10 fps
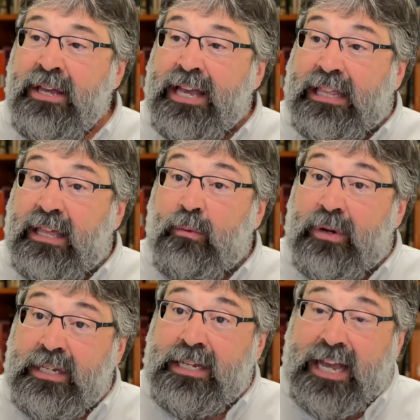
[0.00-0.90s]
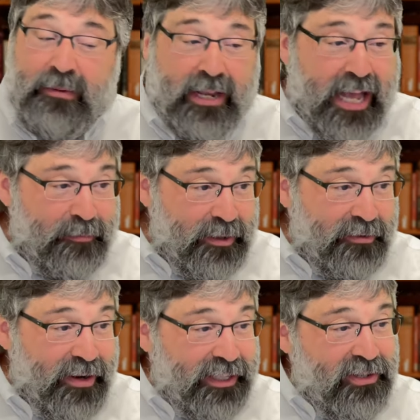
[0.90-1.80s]
And then one time, what
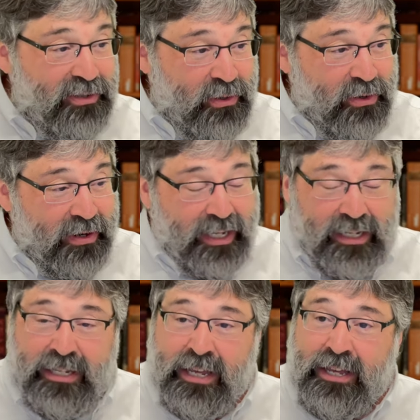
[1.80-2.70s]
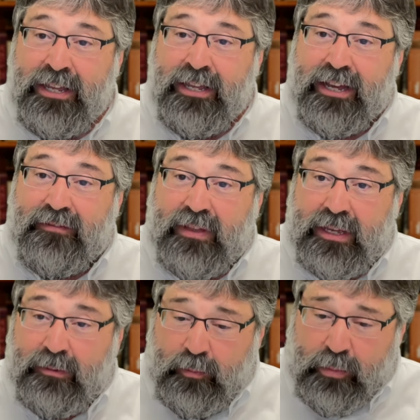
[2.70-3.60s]
happened, right? The story is of
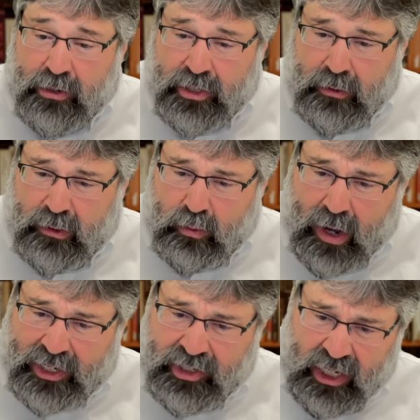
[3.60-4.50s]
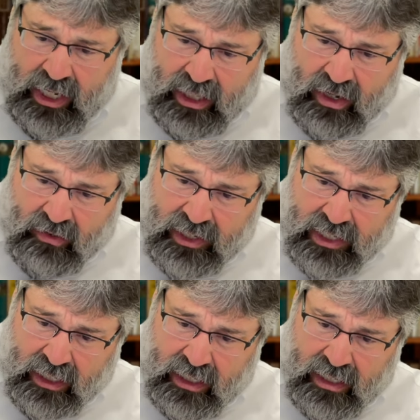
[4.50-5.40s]
the person was watching the
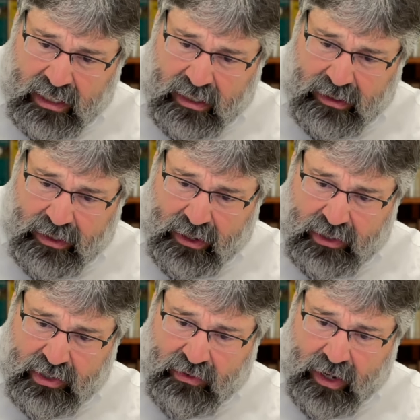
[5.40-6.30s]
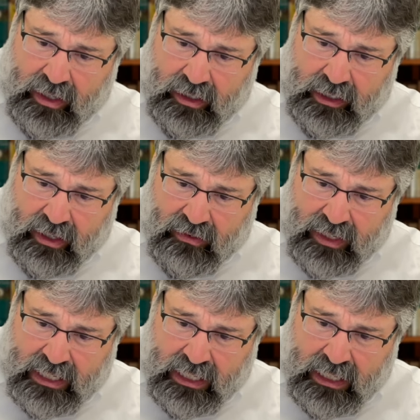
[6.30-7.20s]
chrysalis, you know, the struggle in the
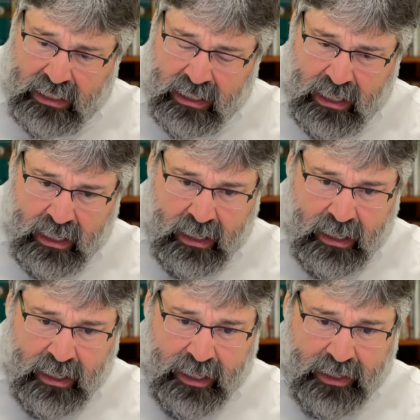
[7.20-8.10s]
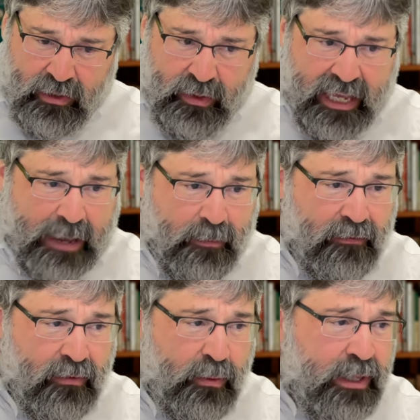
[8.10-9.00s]
chrysalis. And so he came
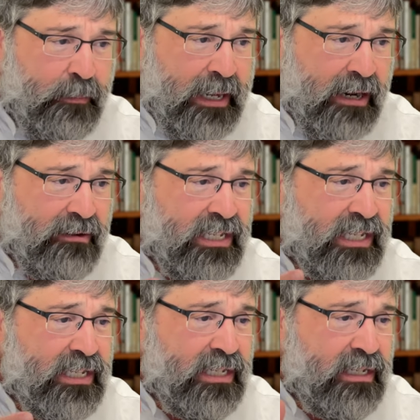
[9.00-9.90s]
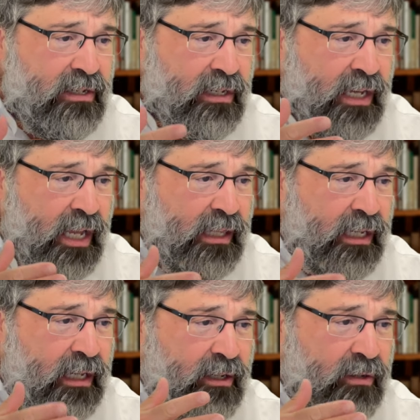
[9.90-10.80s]
over with a pair of scissors and cut the
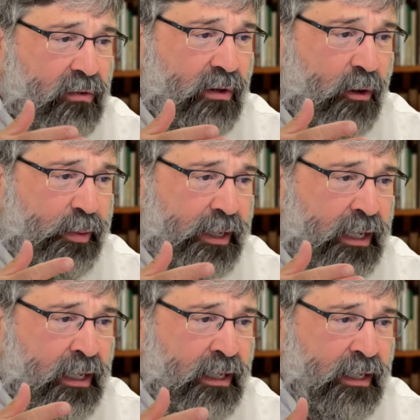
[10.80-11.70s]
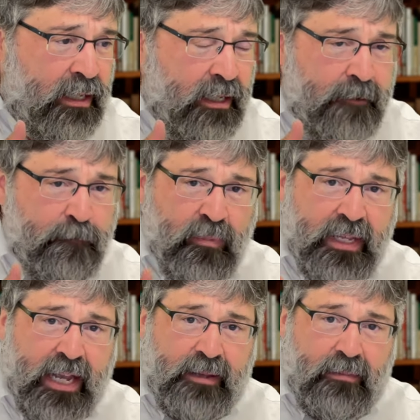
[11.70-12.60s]
cocoon open.
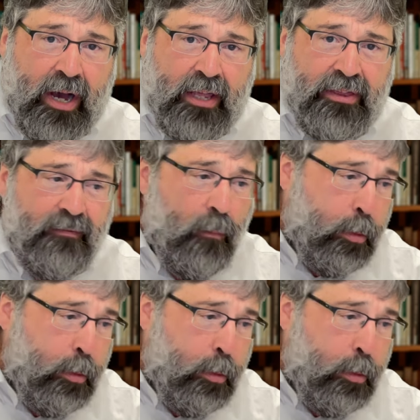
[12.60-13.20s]
And the moth